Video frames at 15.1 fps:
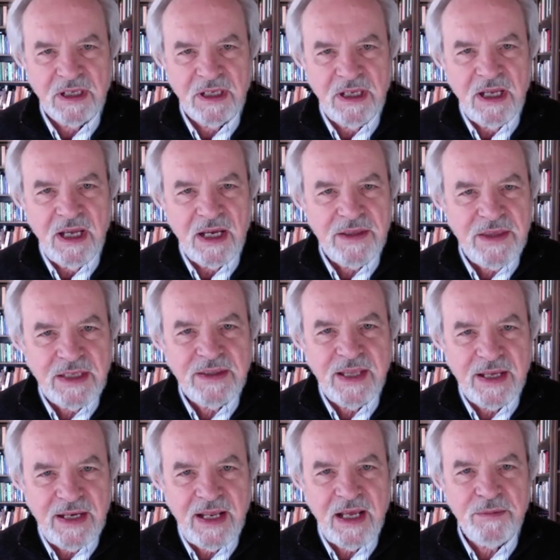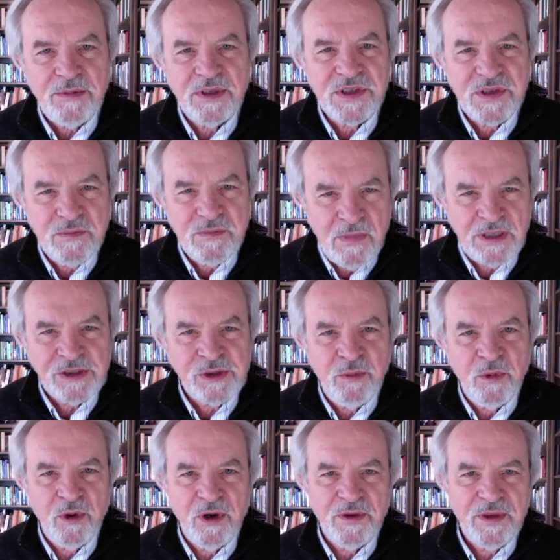I think that happens much
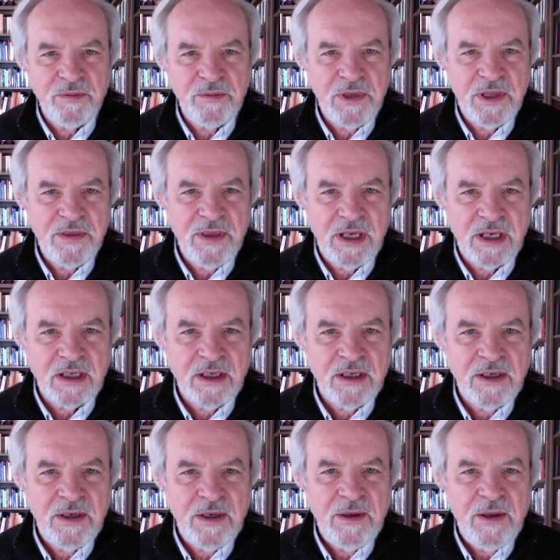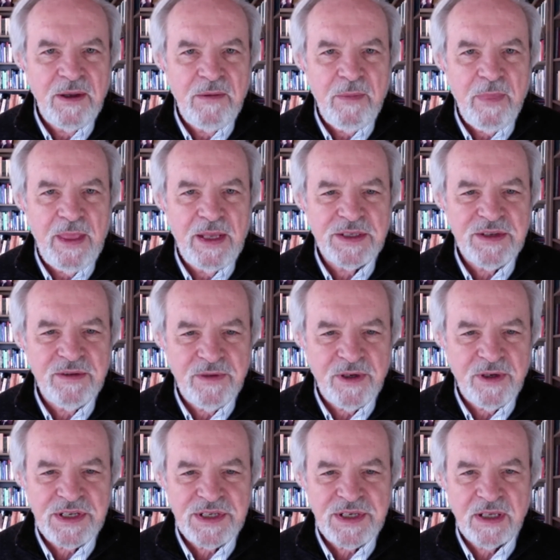more than we think. It's a
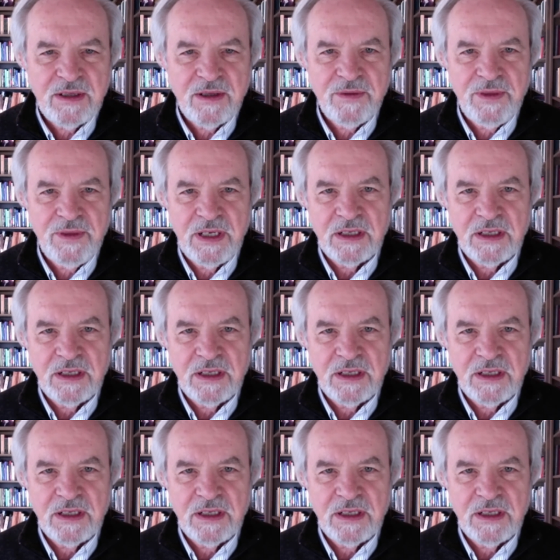very subtle thing.